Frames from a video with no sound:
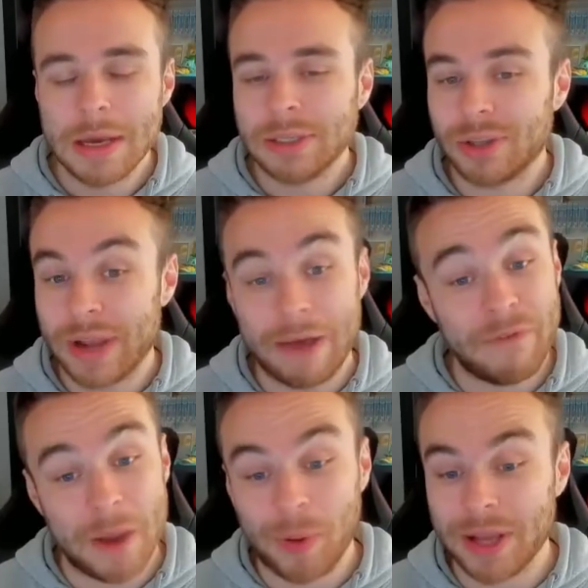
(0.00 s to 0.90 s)
So, yeah,
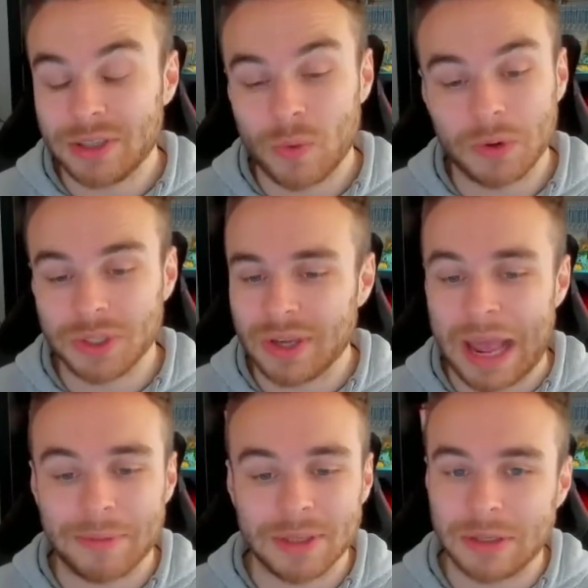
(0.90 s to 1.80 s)
fair play to Wilson
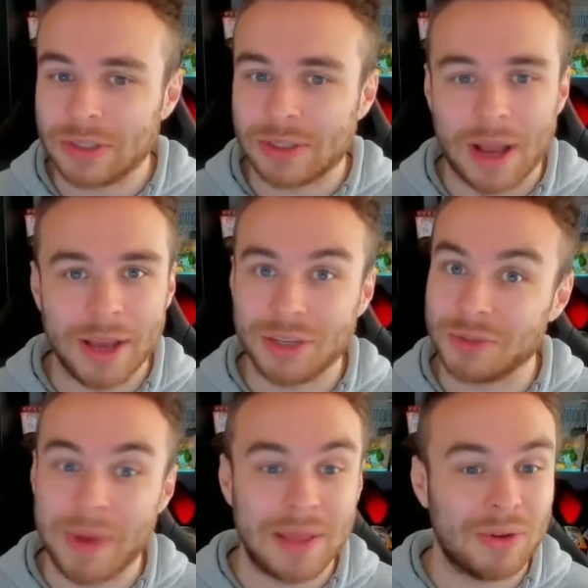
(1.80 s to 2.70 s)
captainers. He
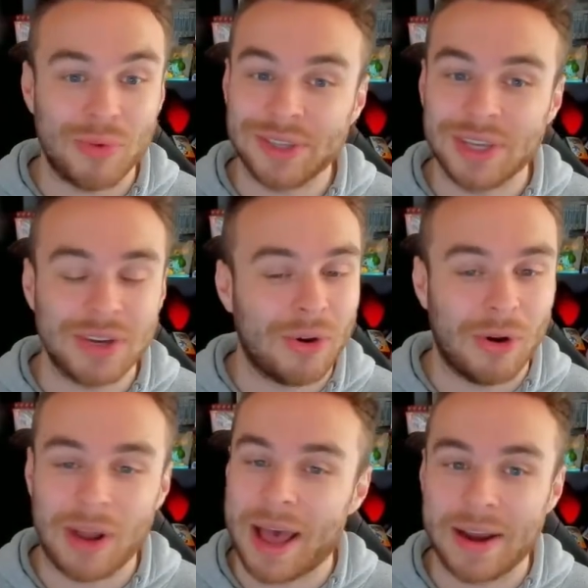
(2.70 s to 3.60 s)
just made the risky
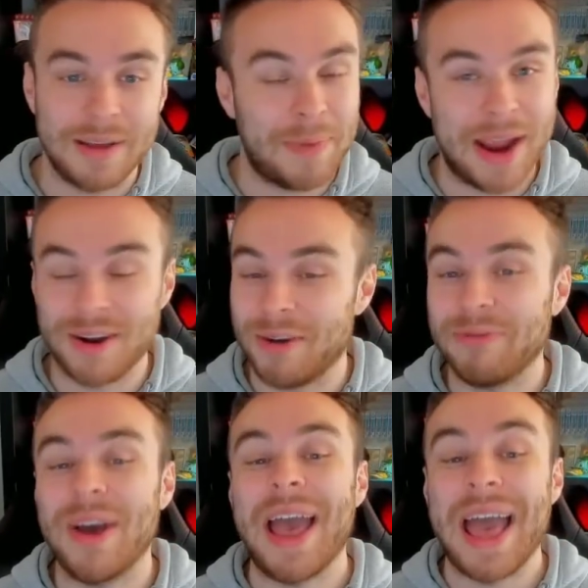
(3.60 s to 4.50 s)
call, and it paid
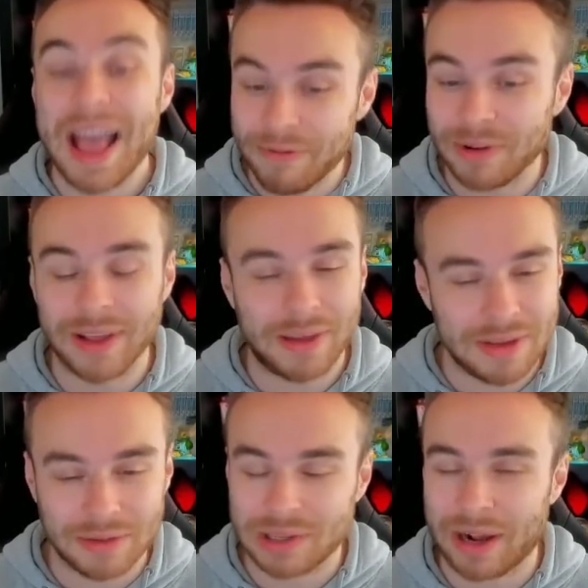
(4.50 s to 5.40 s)
off heavily. I
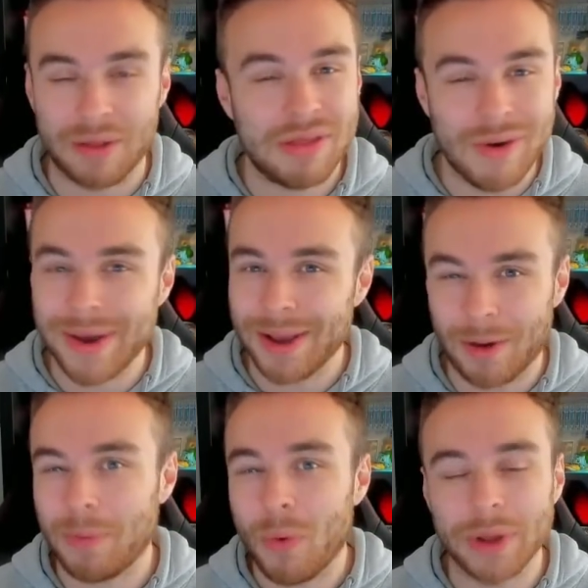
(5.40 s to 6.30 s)
think there was like a
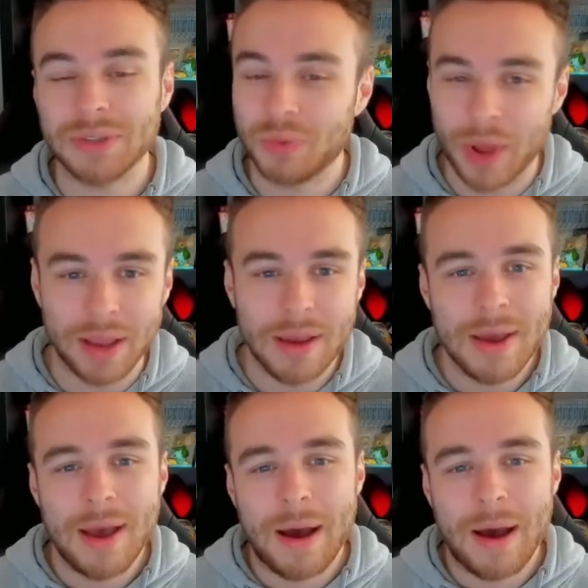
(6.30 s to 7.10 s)
30-odd point swing.